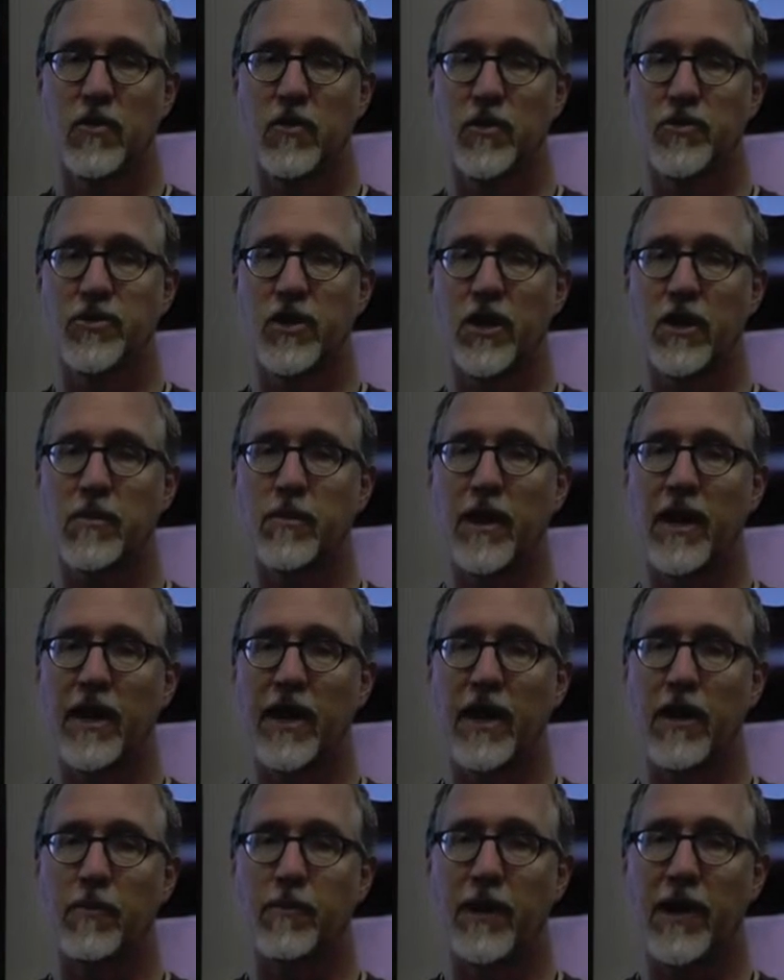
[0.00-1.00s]
We'll talk about
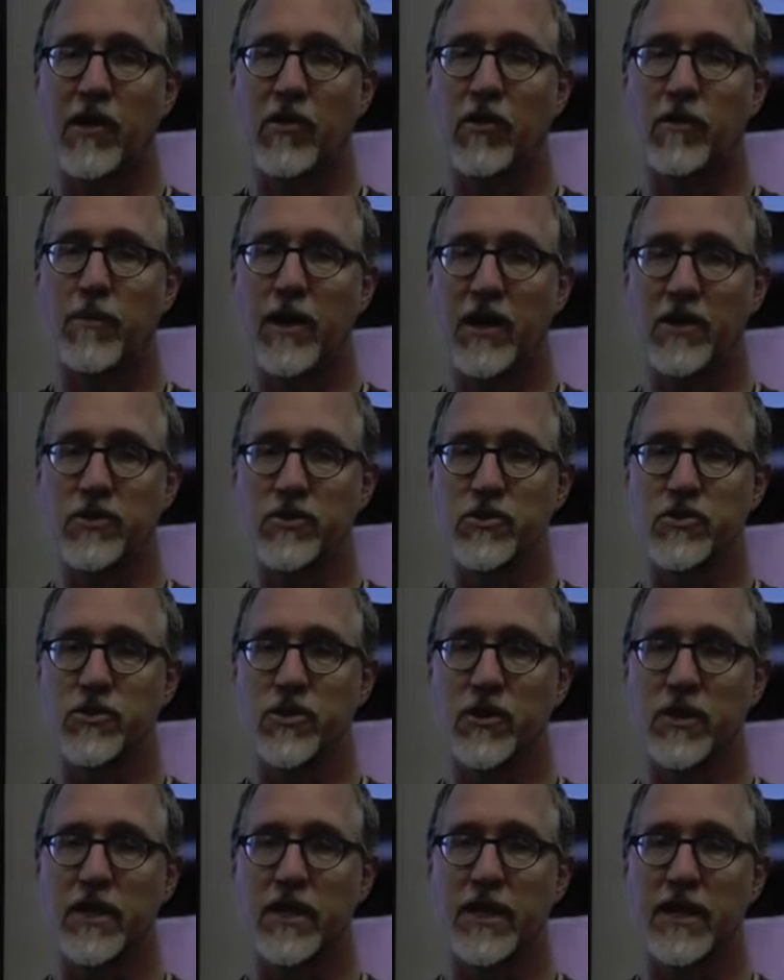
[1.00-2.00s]
how power
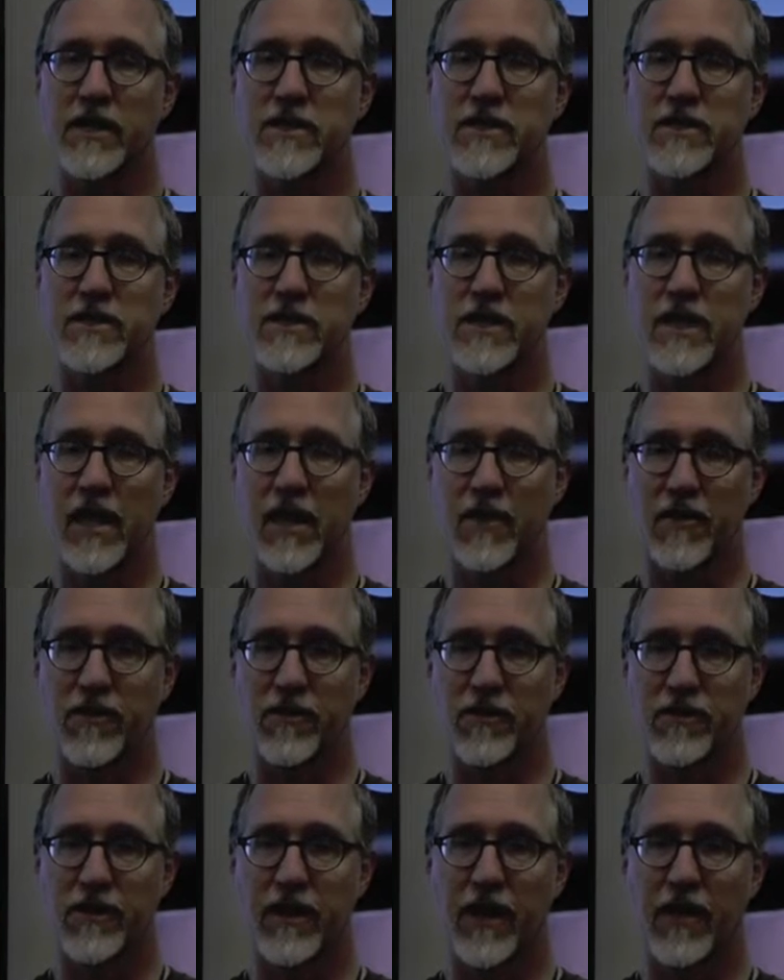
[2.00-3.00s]
modules are connected
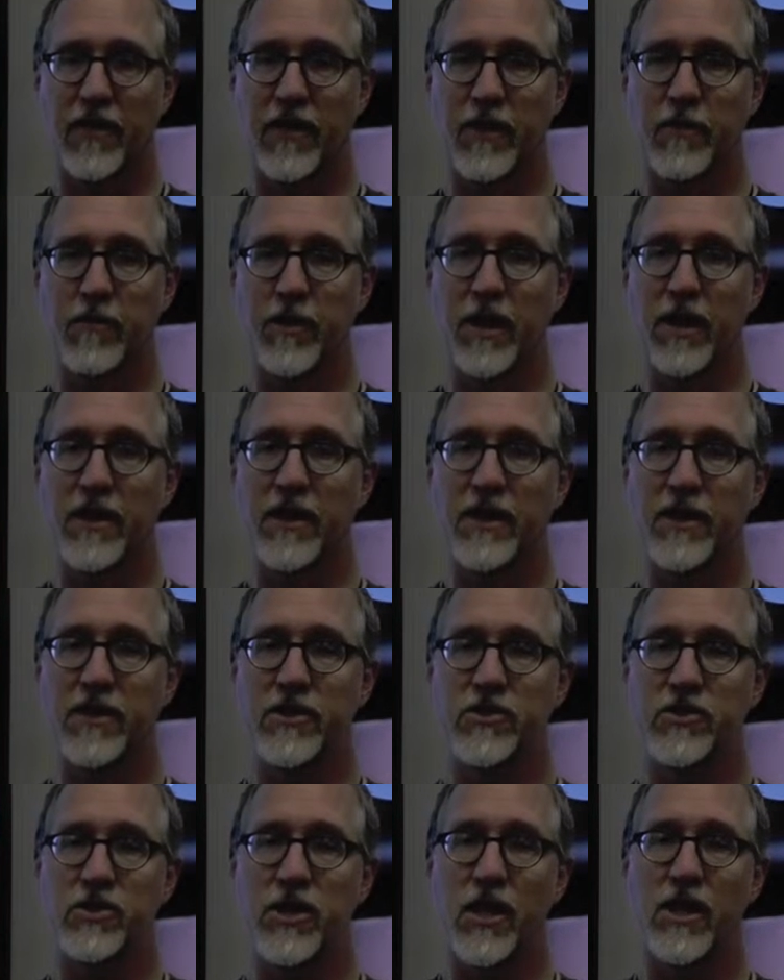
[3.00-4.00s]
together and the ability
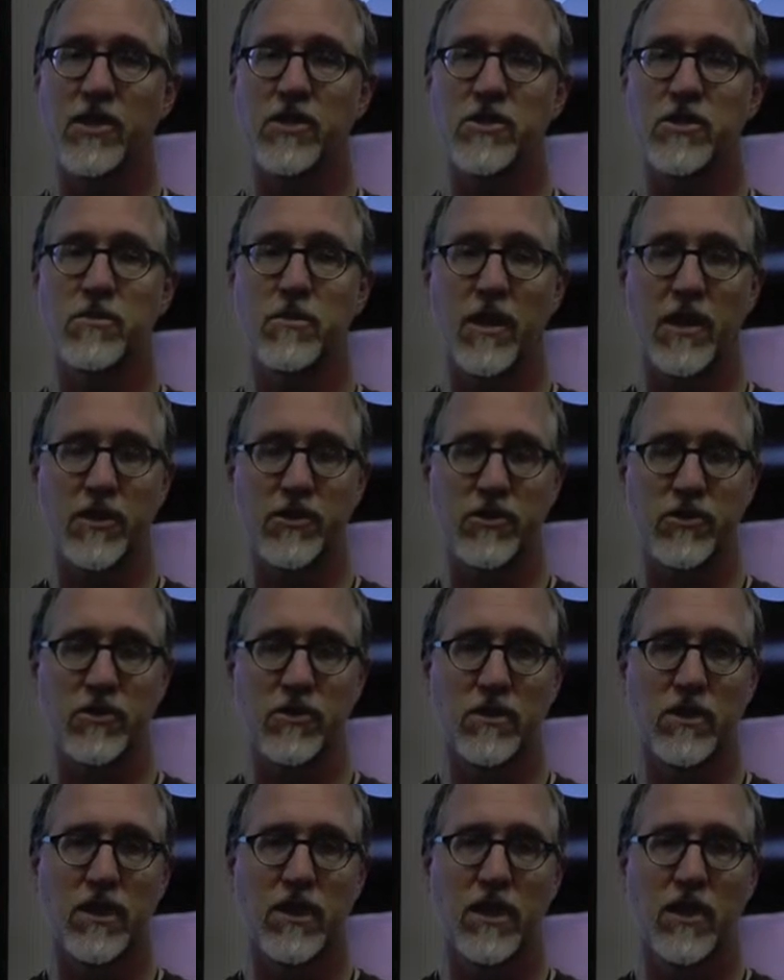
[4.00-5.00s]
to change a
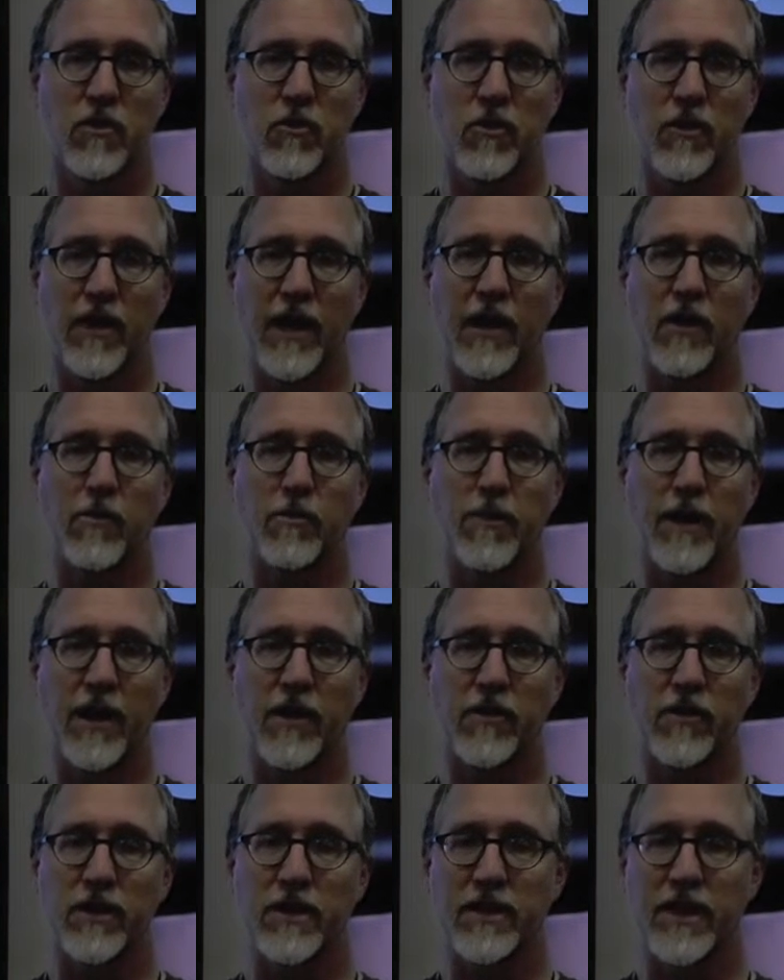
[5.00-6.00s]
module without
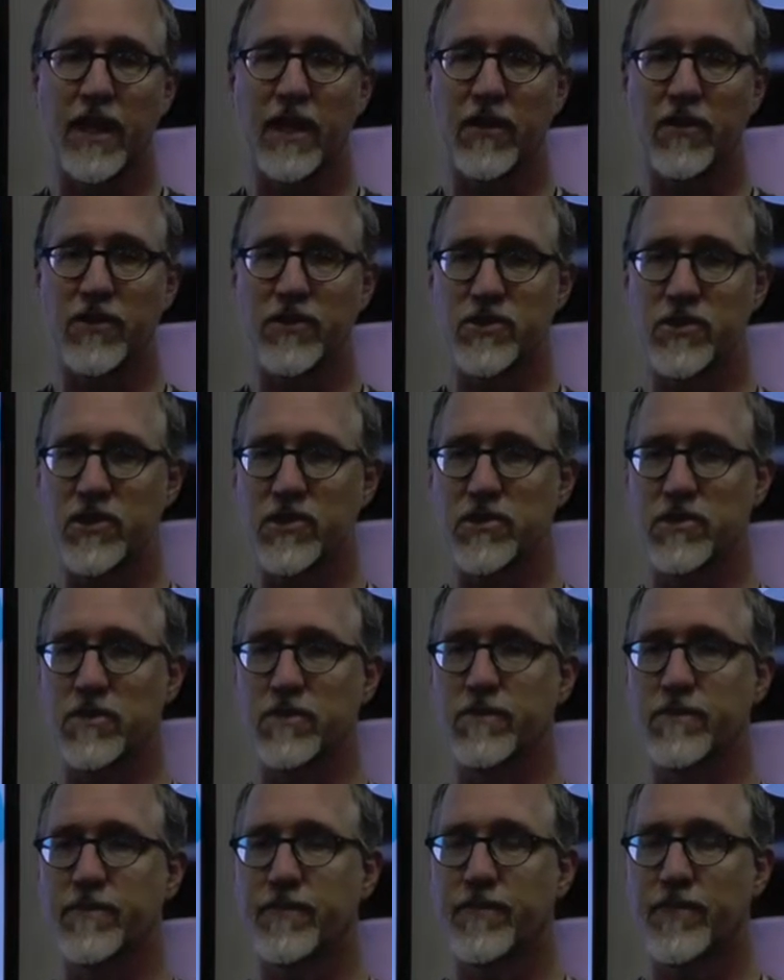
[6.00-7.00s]
powering down the
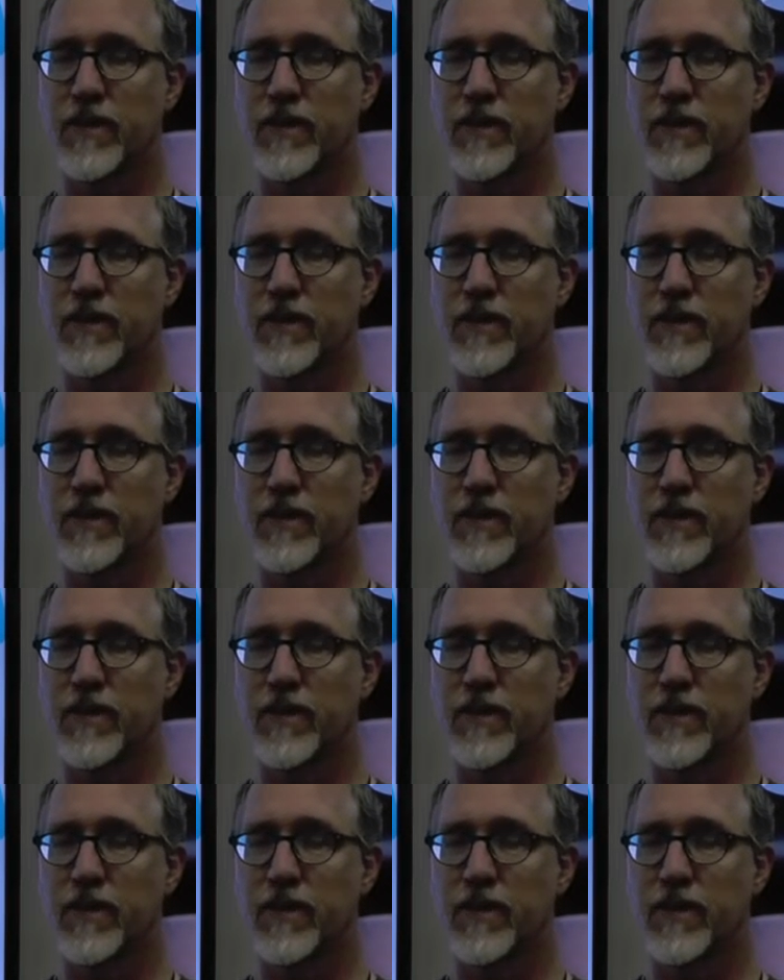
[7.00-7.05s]
system.